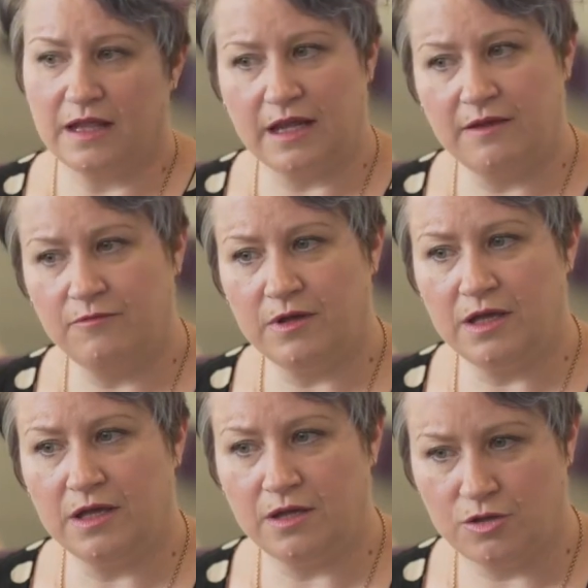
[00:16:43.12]

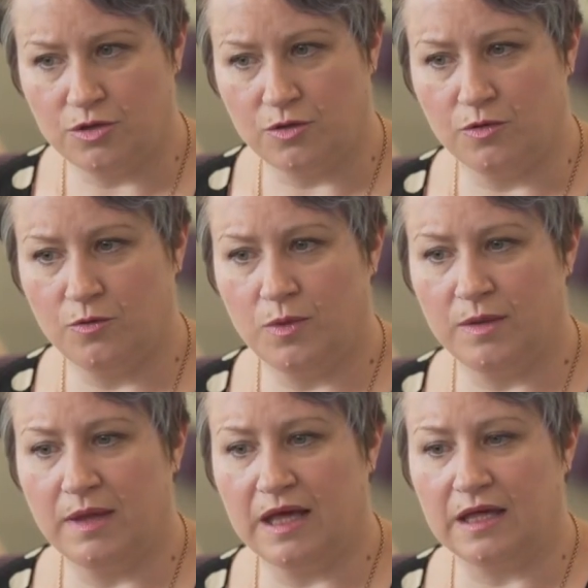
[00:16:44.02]
every issue we
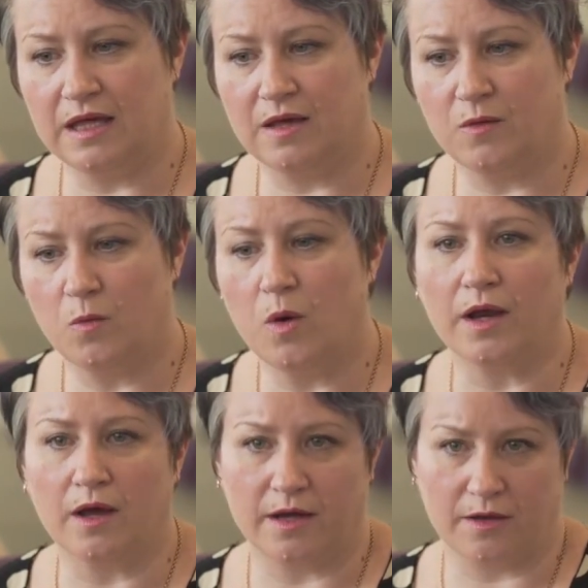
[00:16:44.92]
make one
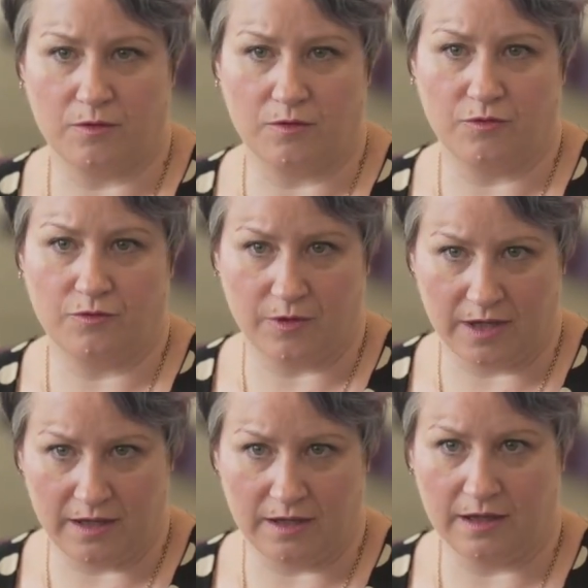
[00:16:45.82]
article
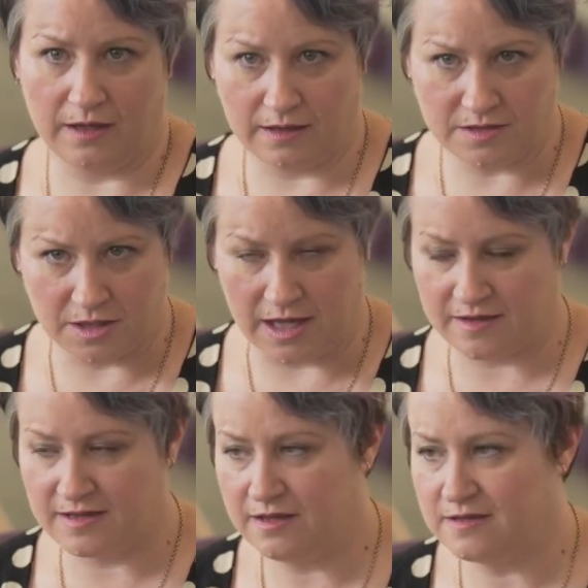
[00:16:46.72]
free to
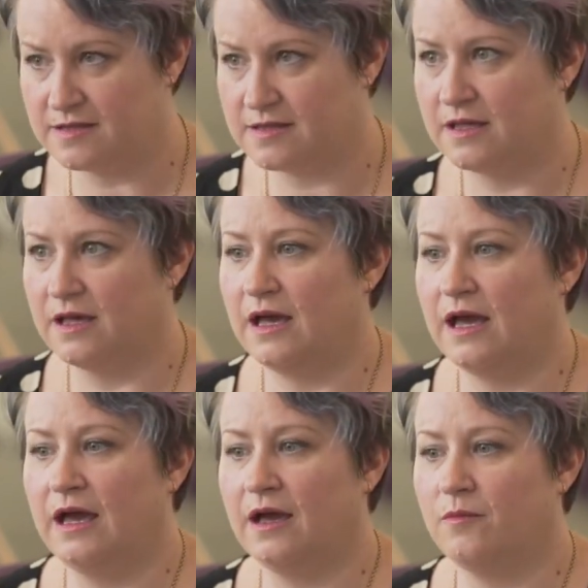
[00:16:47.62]
access
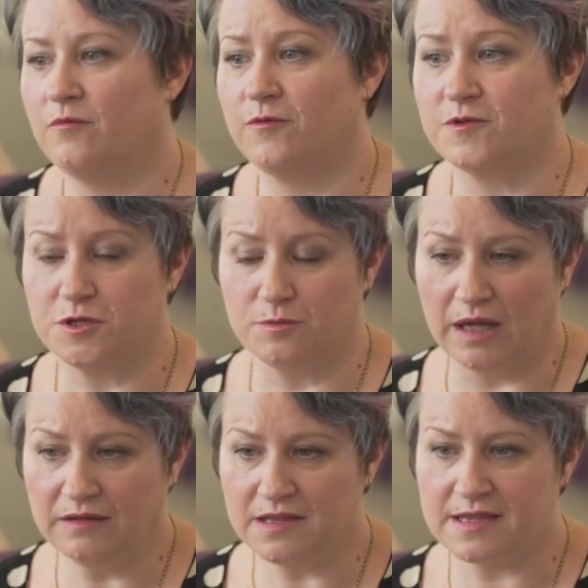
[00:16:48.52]
for 2
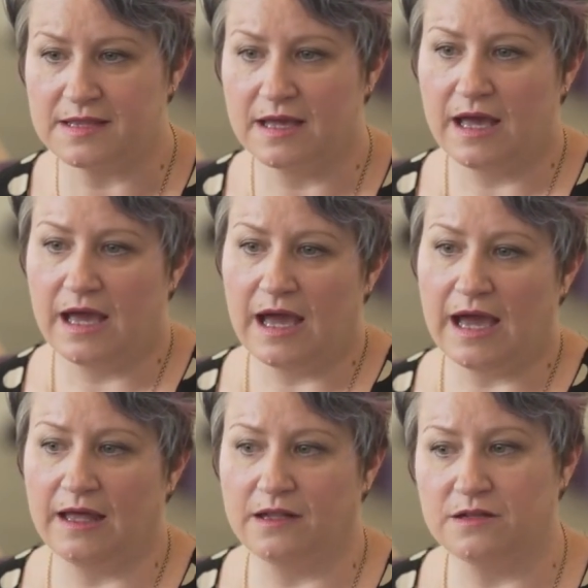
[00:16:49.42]
months,
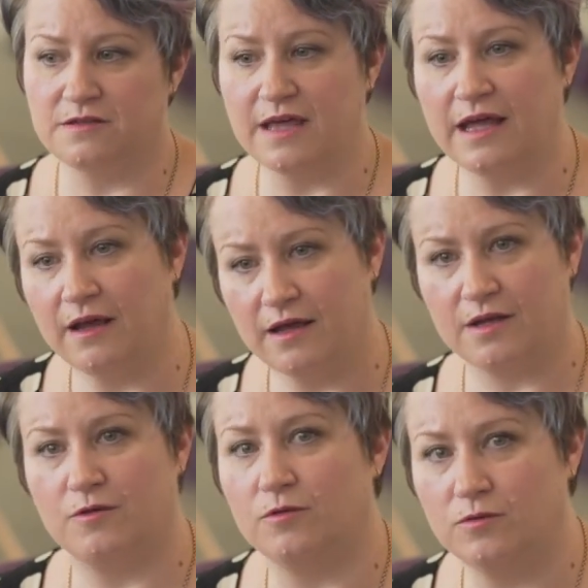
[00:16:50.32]
and that
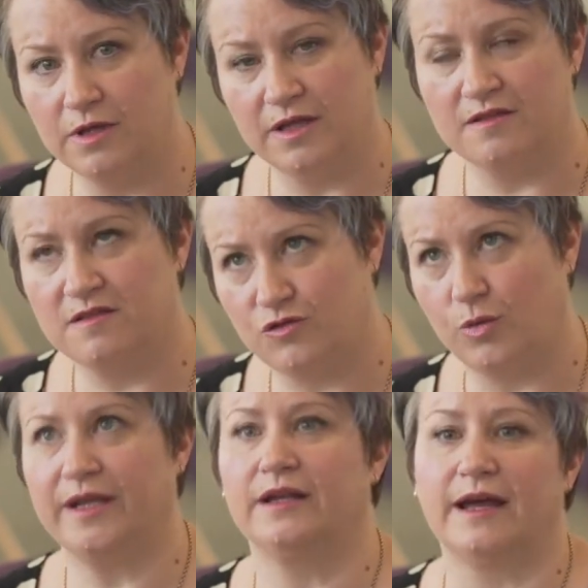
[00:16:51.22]
article is
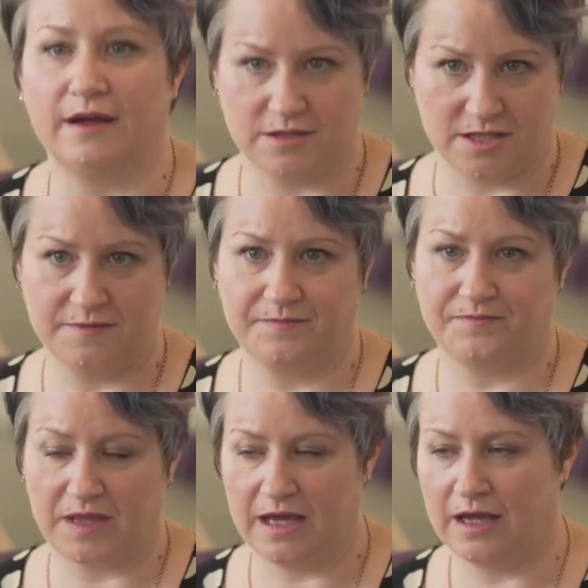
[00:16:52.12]
tweeted out,
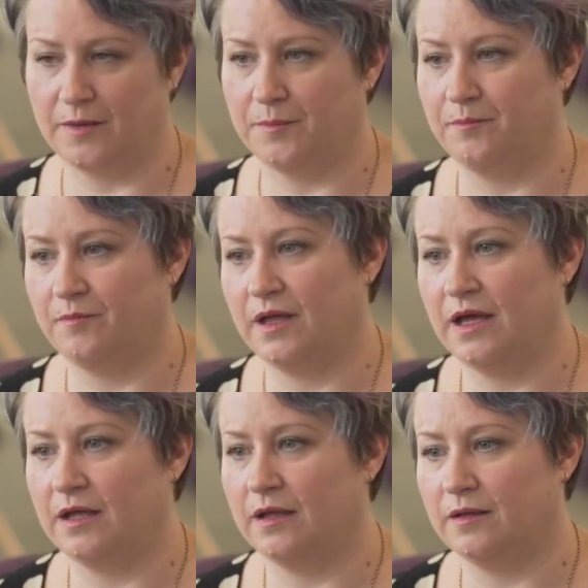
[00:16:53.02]

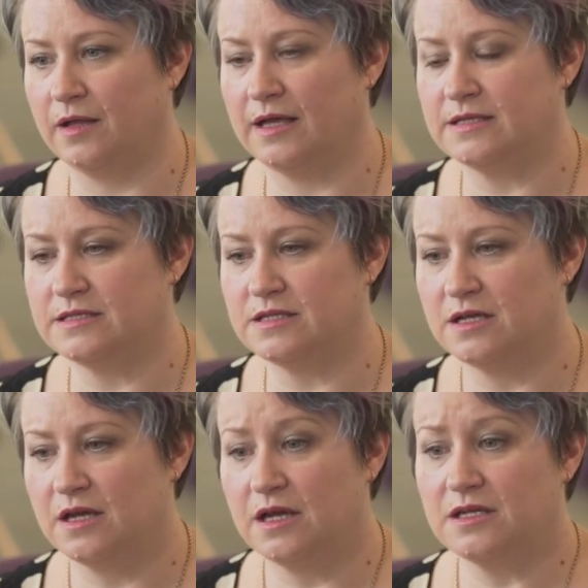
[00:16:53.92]
and
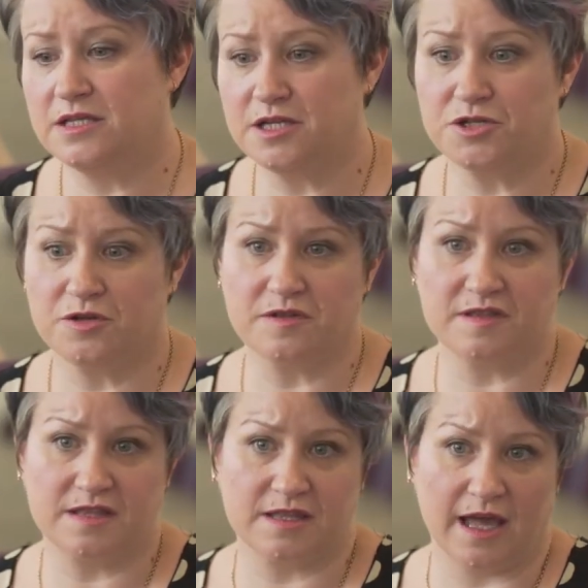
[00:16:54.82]

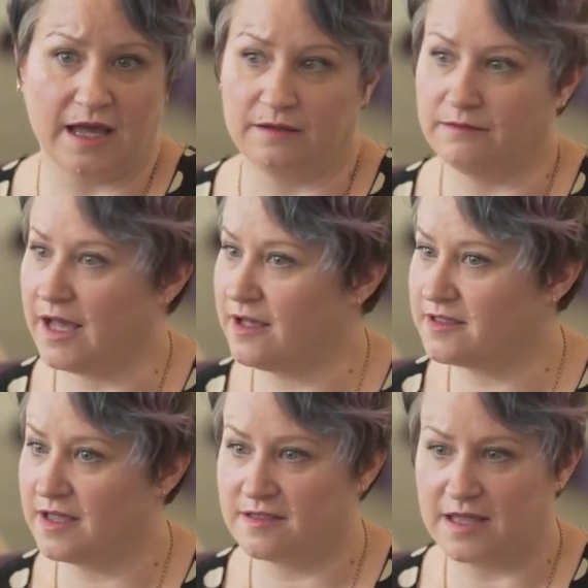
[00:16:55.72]
teachers can
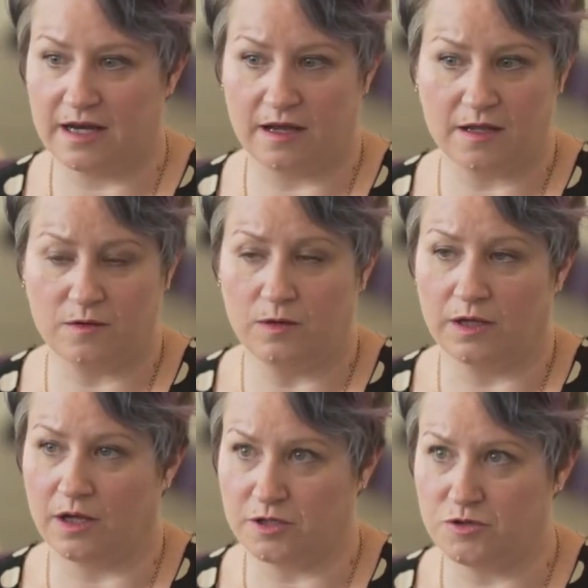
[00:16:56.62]
access that article,
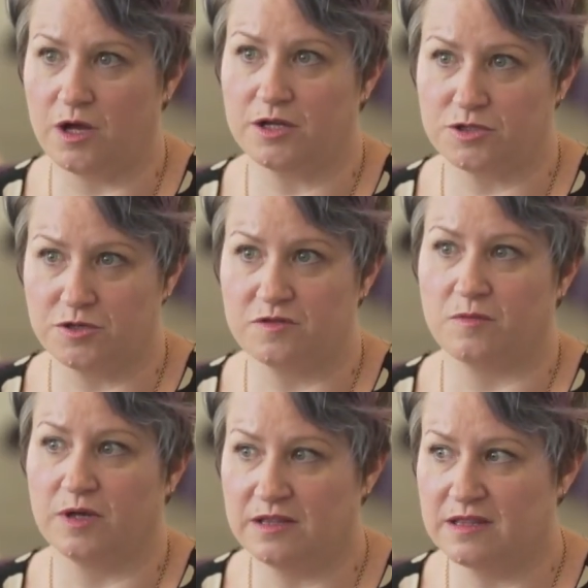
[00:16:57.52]
and I try to choose
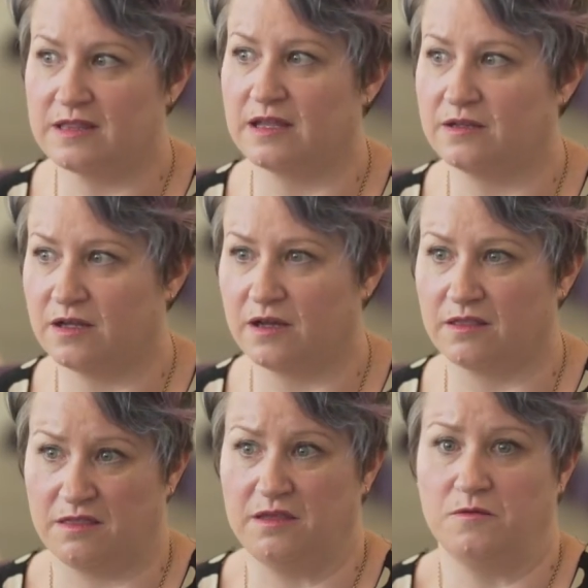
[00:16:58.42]
ones that I
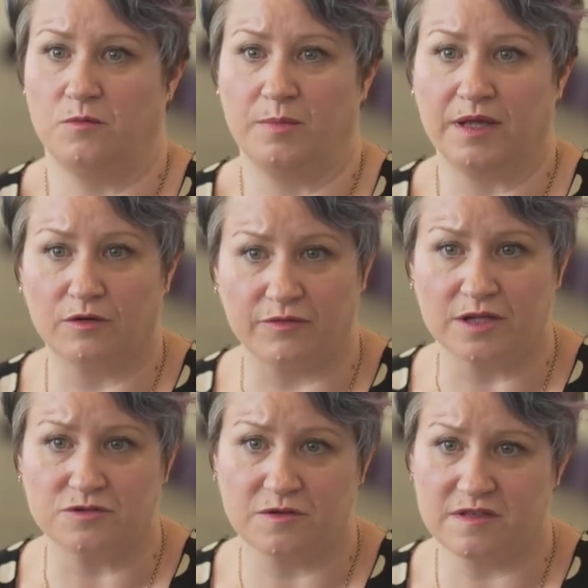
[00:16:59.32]
think will be of
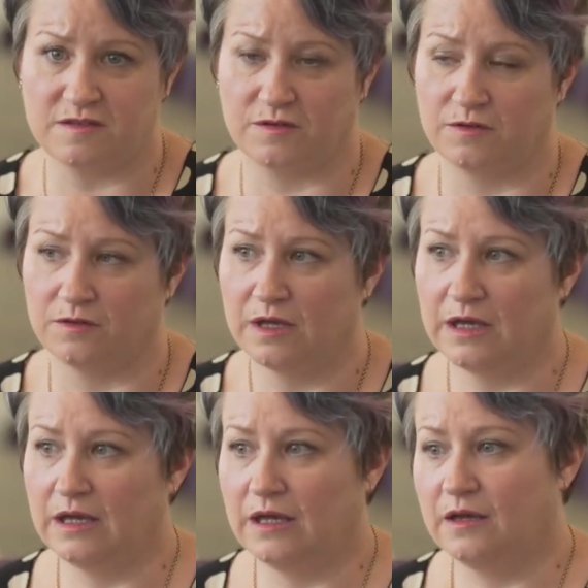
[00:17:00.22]
interest to
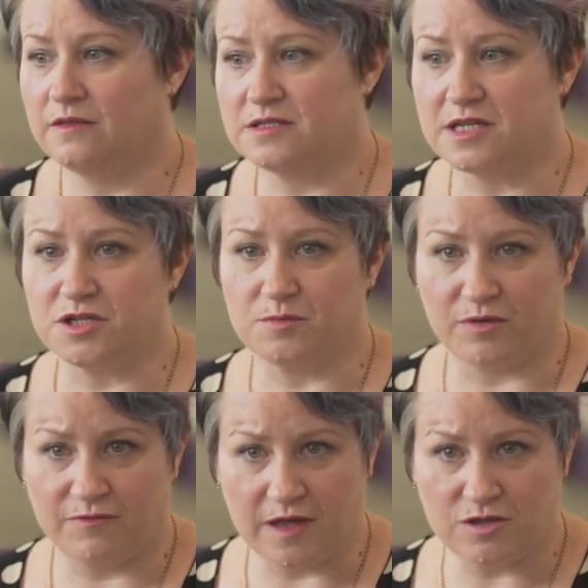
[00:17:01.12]
the teaching
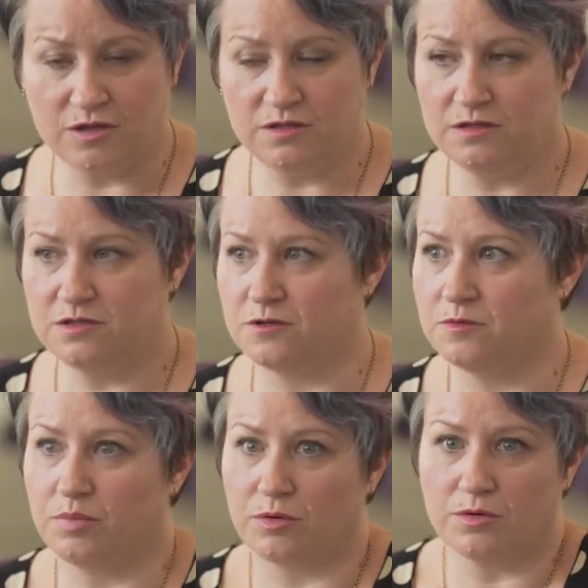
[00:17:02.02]
profession, to a
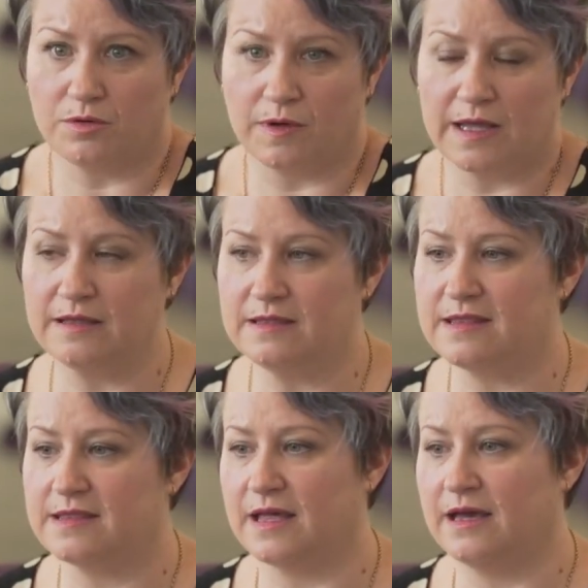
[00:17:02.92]
broad
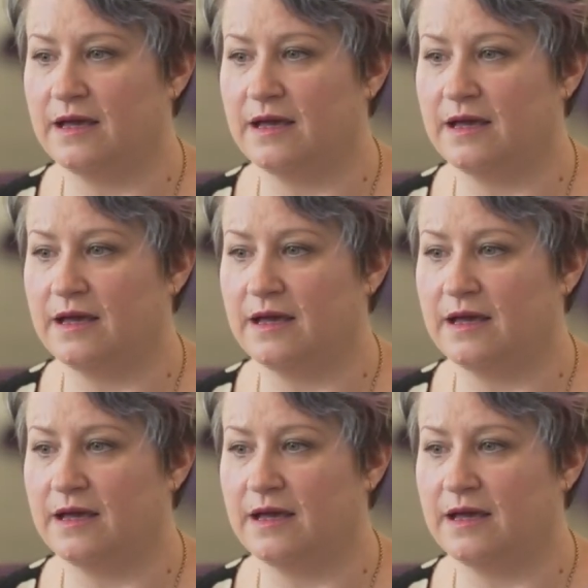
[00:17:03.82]
audience.